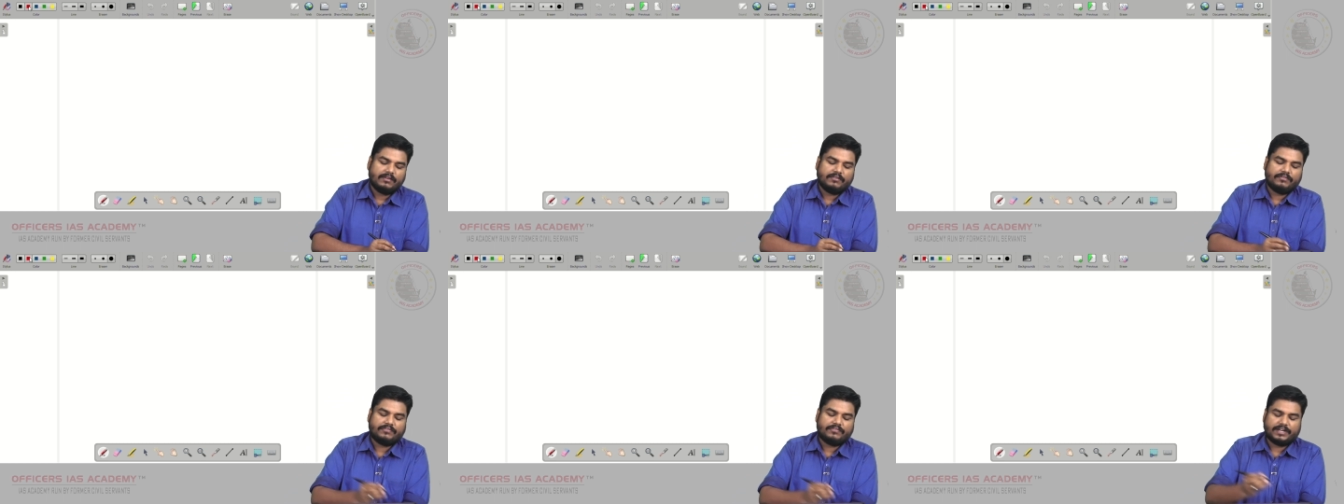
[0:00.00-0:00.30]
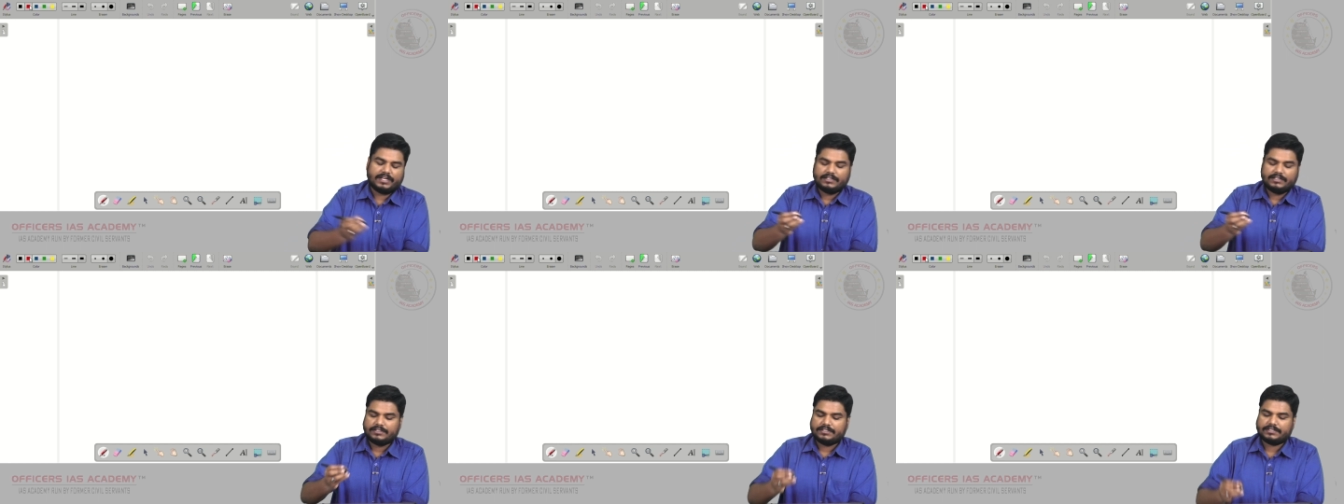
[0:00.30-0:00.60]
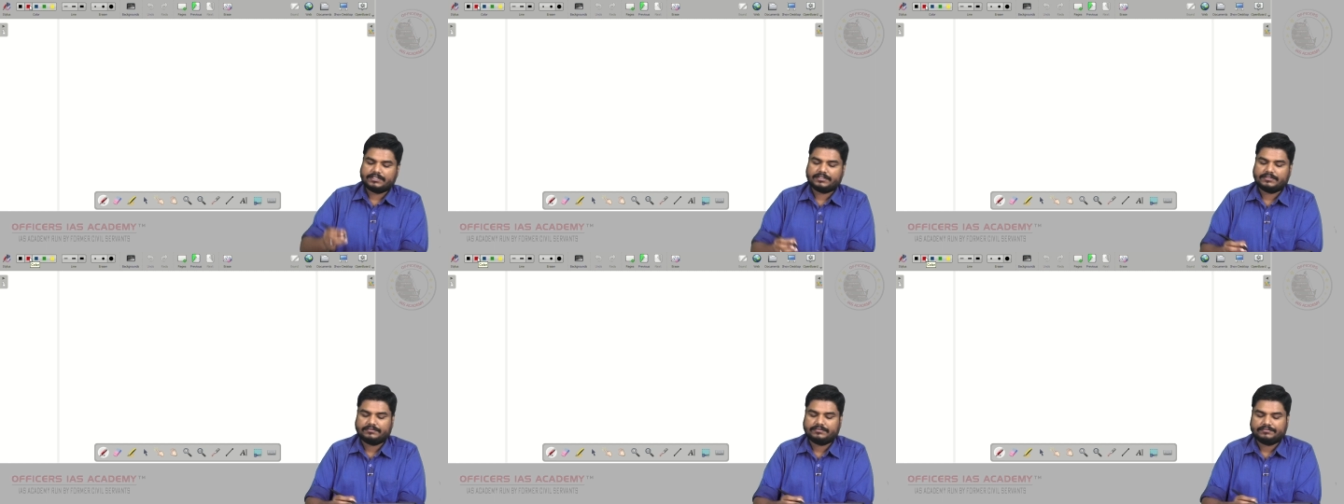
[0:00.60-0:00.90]

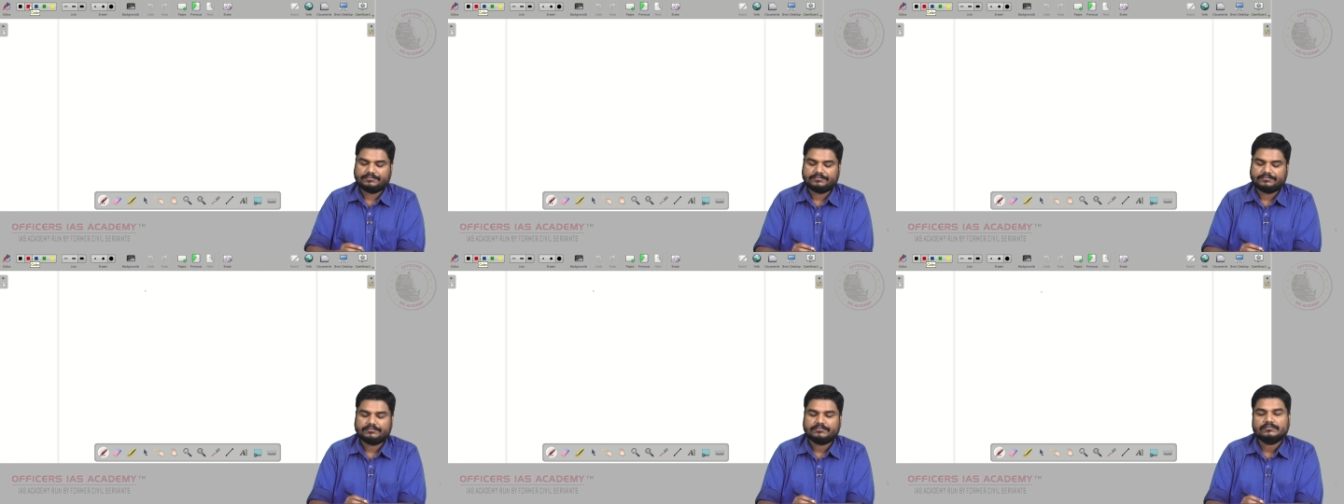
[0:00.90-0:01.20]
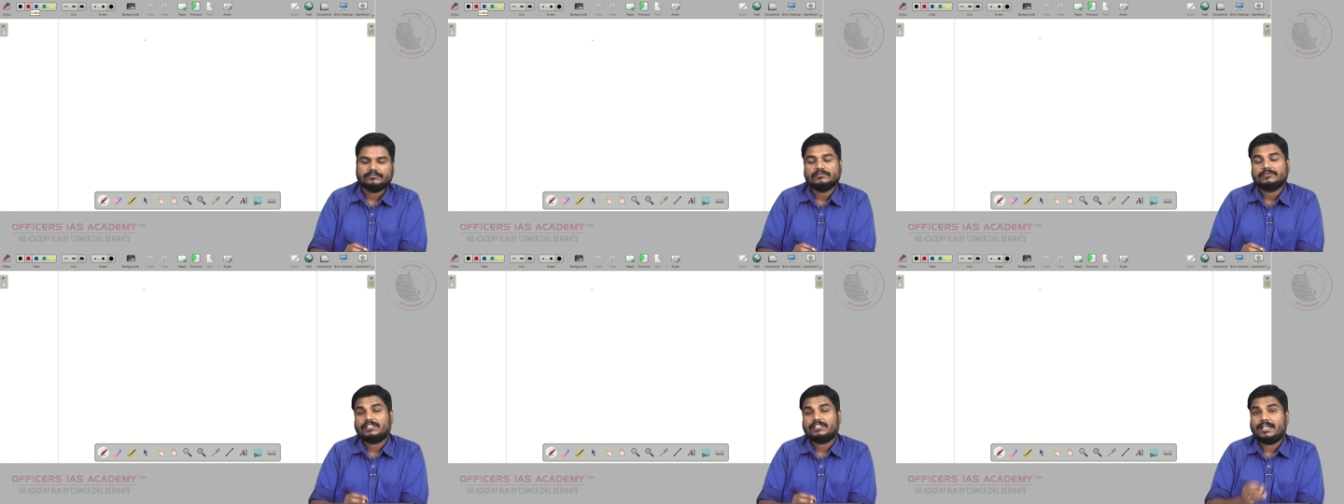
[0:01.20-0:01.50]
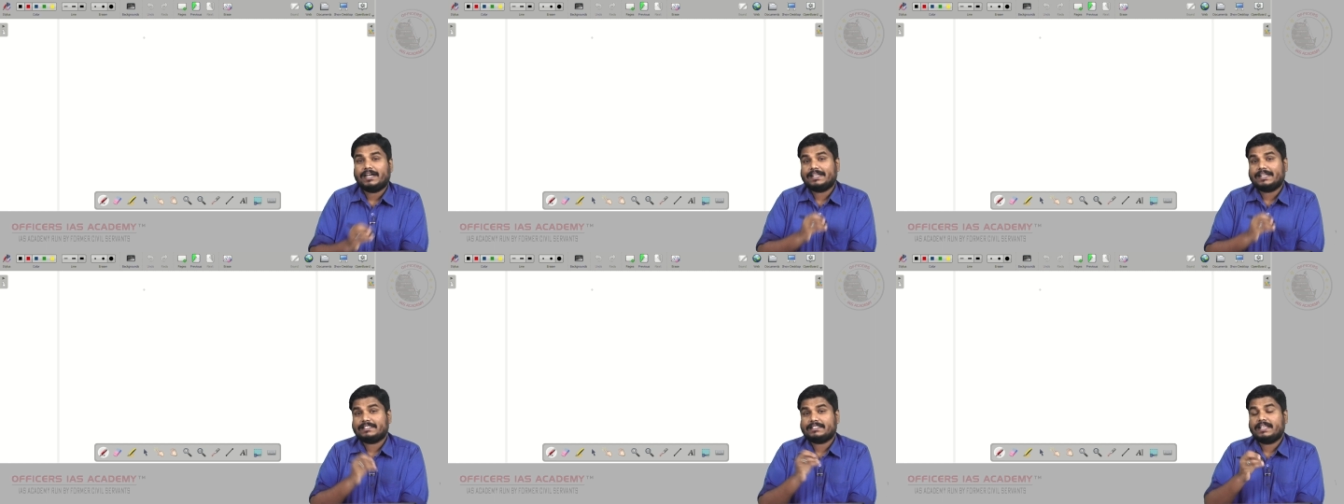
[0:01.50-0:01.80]
Friends,
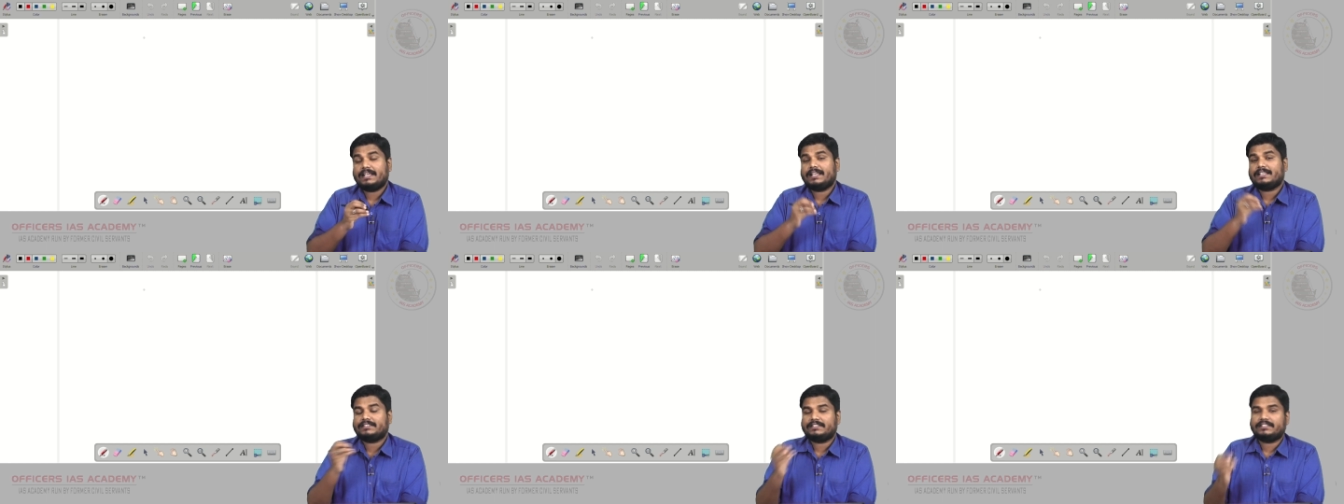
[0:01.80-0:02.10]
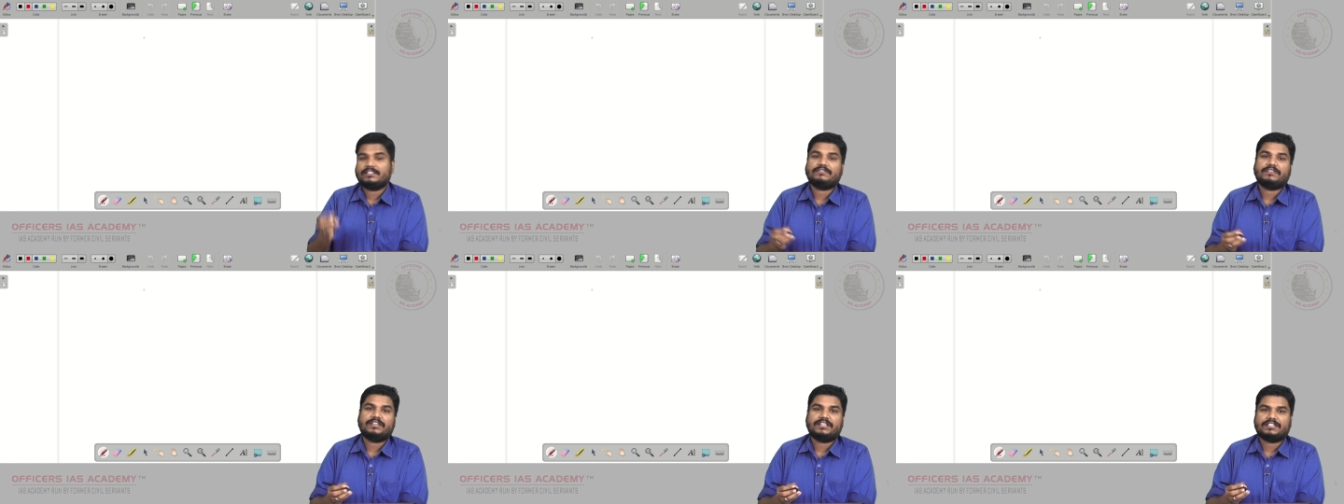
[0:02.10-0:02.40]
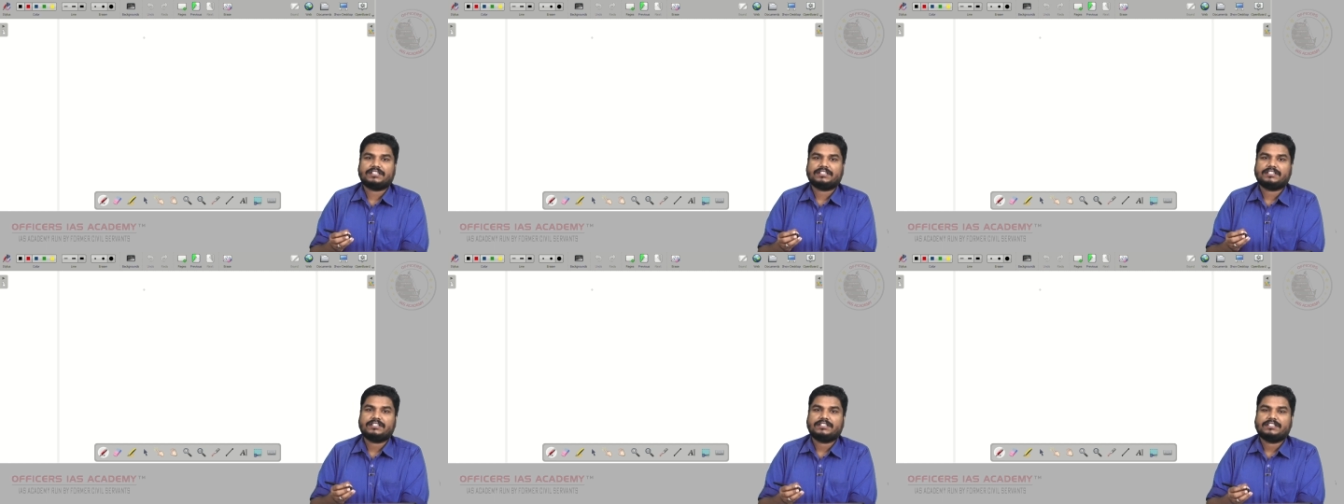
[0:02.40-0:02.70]
let us take a
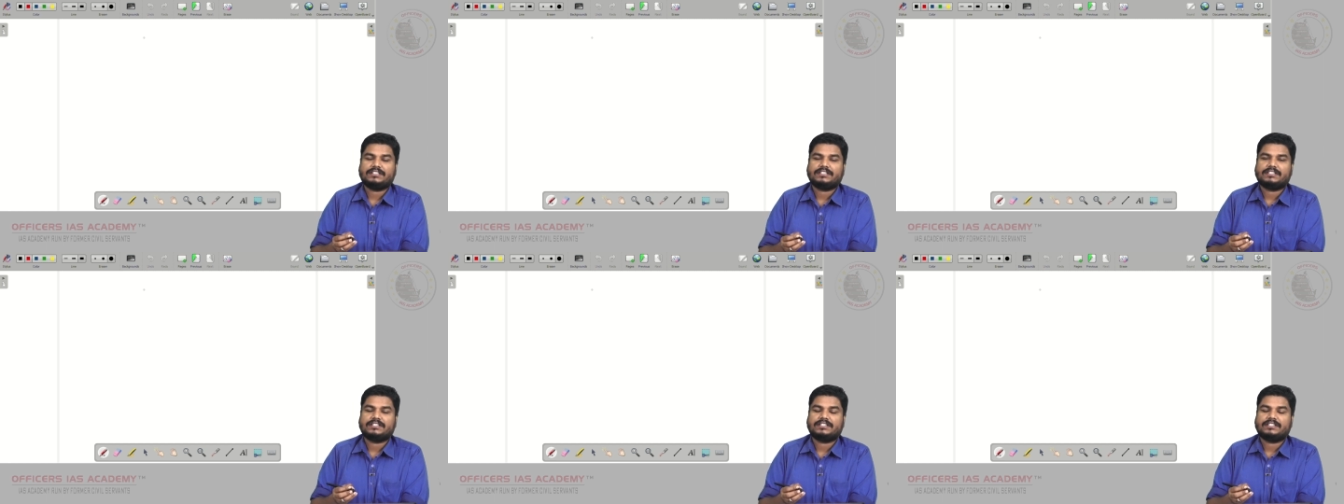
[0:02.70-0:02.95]
situation.